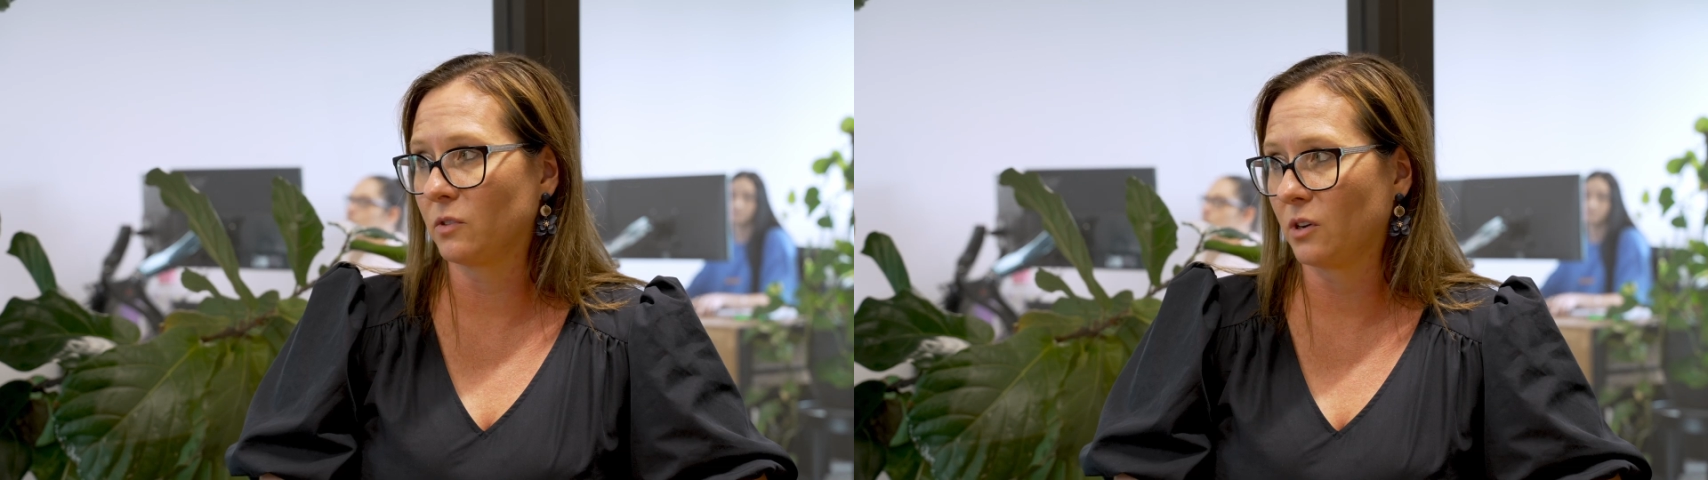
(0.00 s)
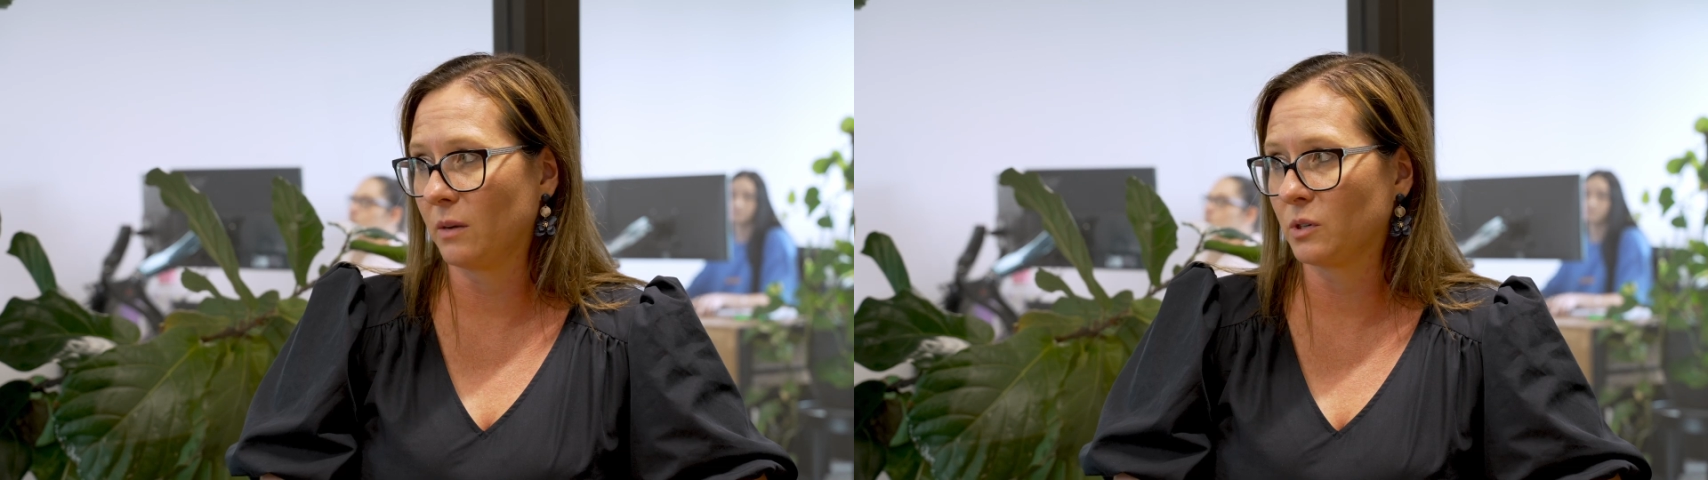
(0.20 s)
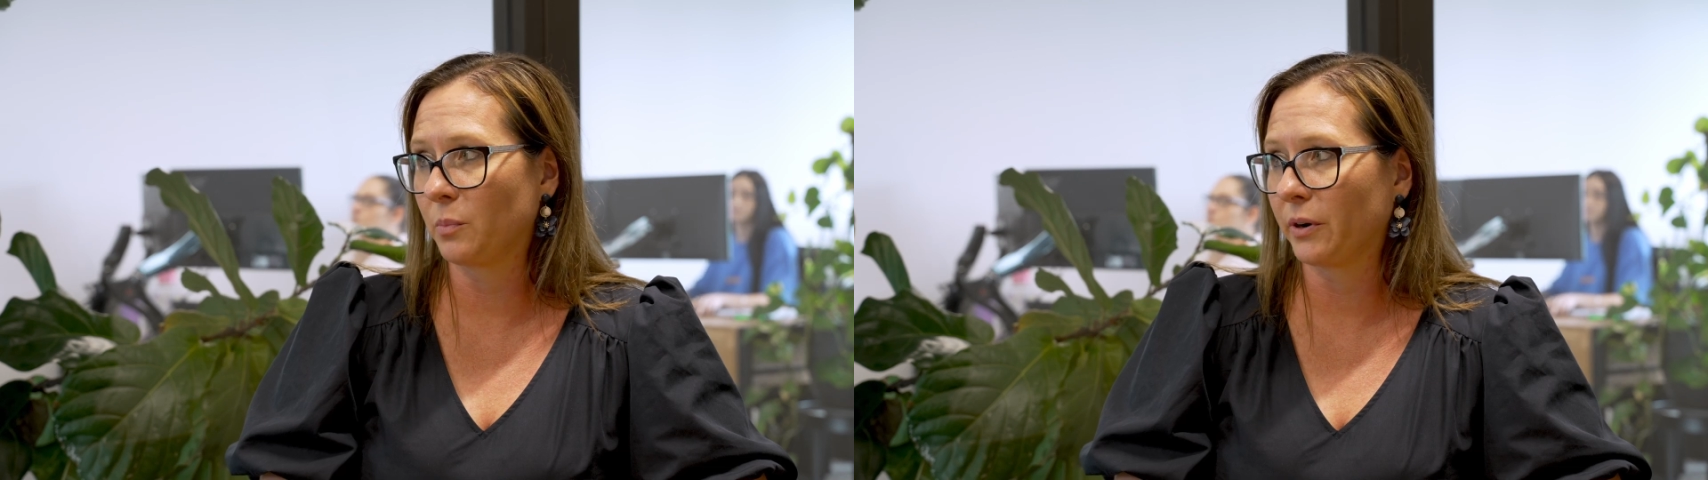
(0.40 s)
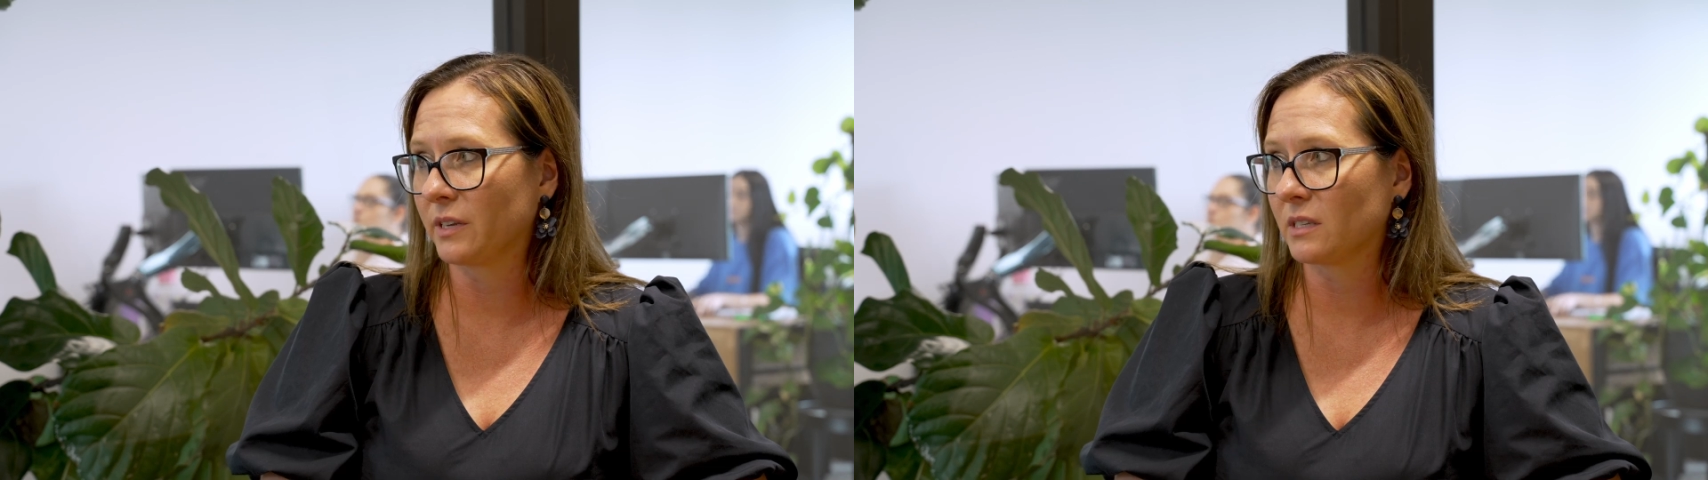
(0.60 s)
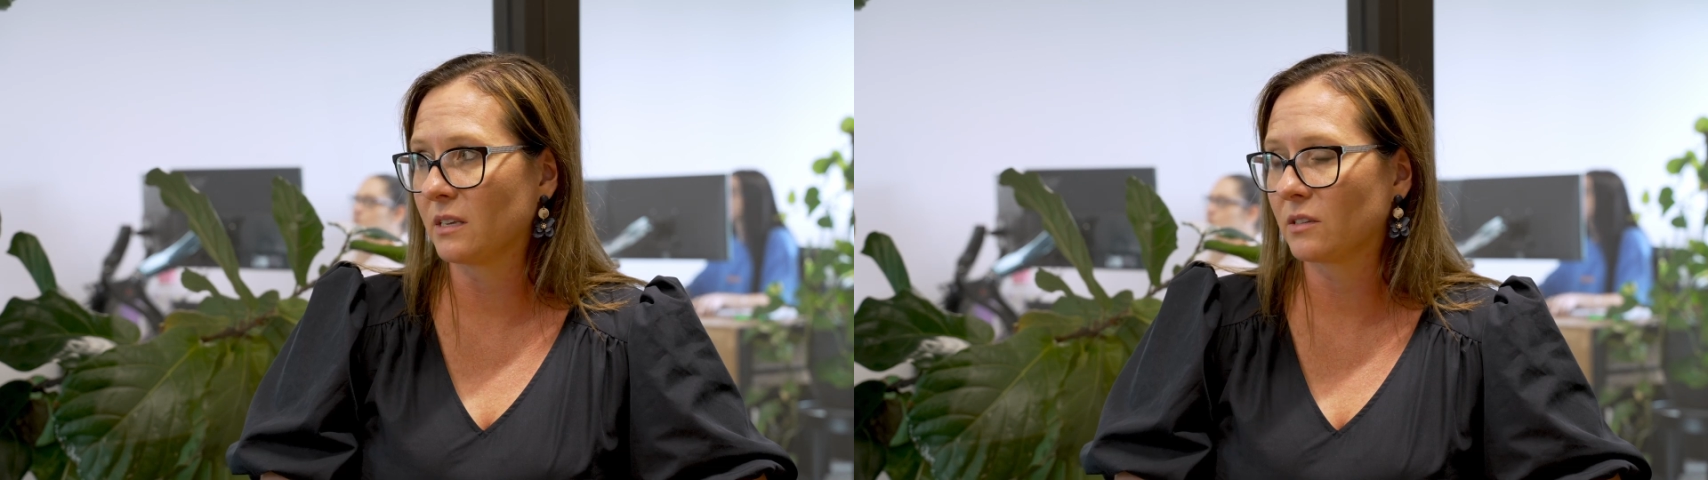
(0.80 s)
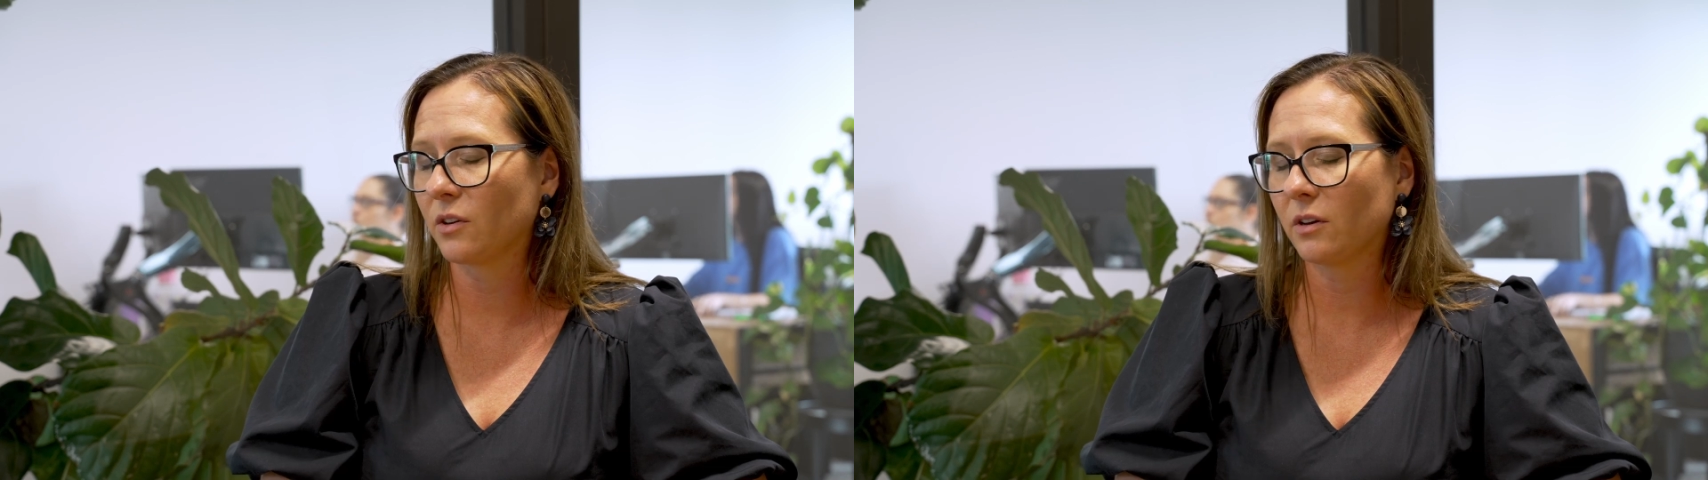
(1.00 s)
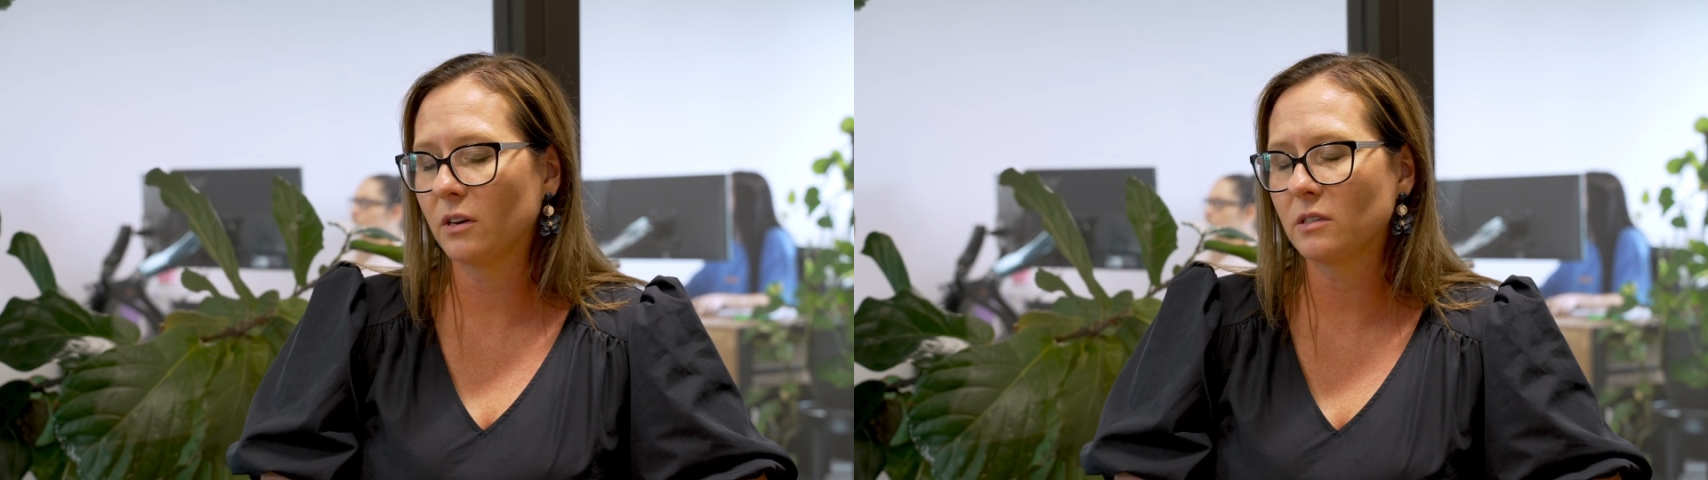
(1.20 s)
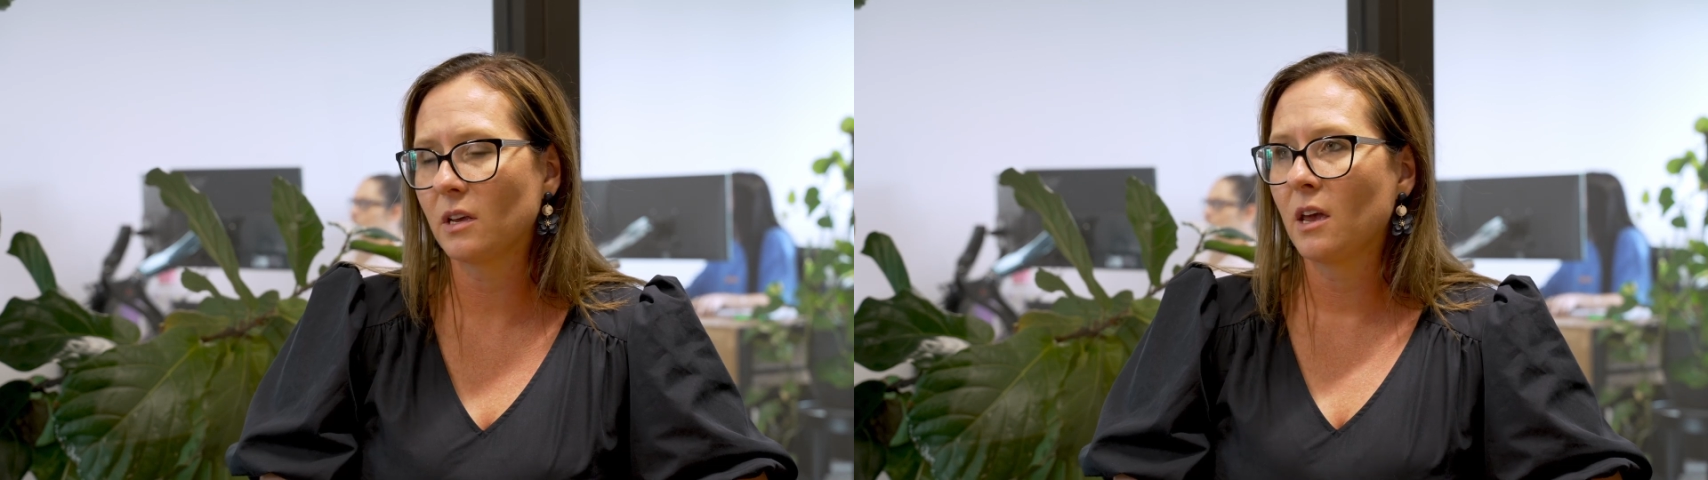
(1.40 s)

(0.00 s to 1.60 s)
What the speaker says: time to process those.